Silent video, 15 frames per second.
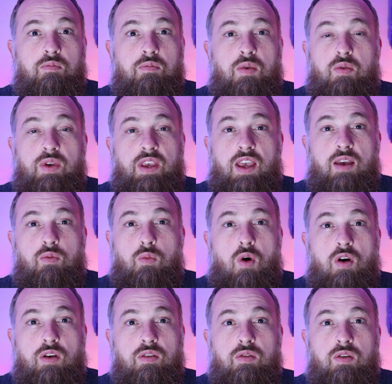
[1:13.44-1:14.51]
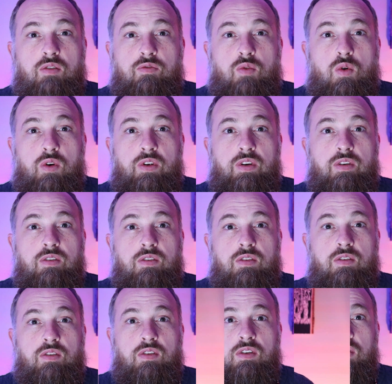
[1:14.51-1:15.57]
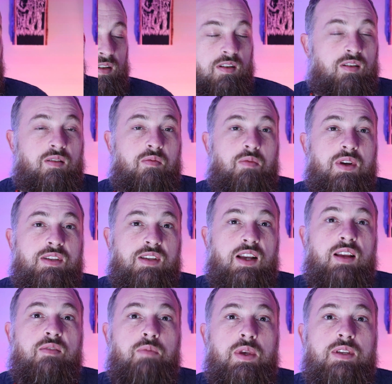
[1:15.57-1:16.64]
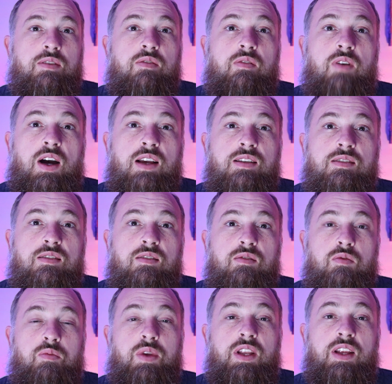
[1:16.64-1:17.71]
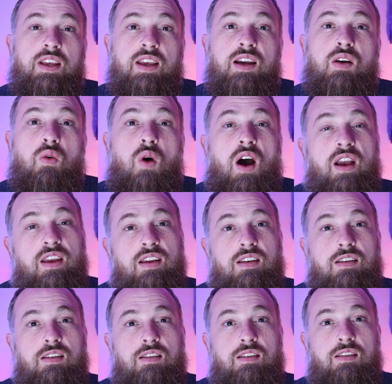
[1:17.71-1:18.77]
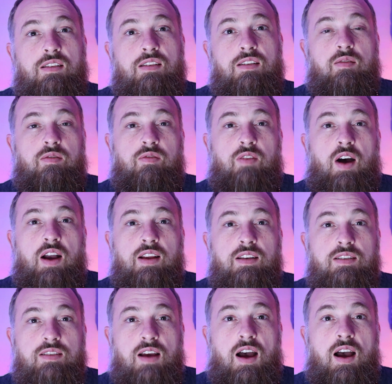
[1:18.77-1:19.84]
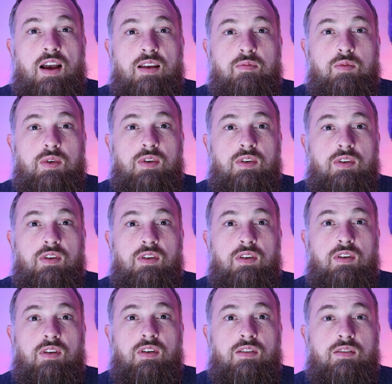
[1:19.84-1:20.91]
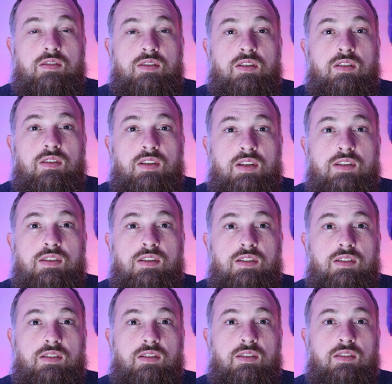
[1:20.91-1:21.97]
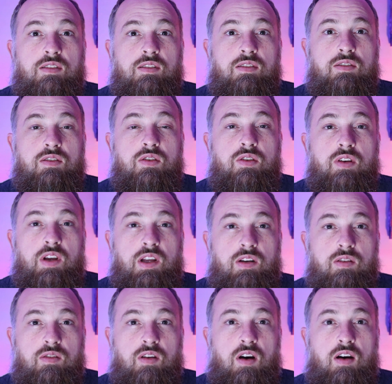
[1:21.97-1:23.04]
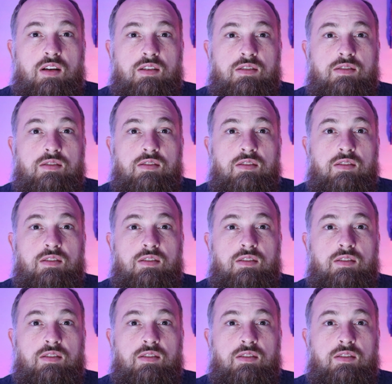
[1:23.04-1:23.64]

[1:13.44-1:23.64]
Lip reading: but we can't walk through it for you. My second piece of advice would be to get quiet. Find time to listen to your inner thoughts.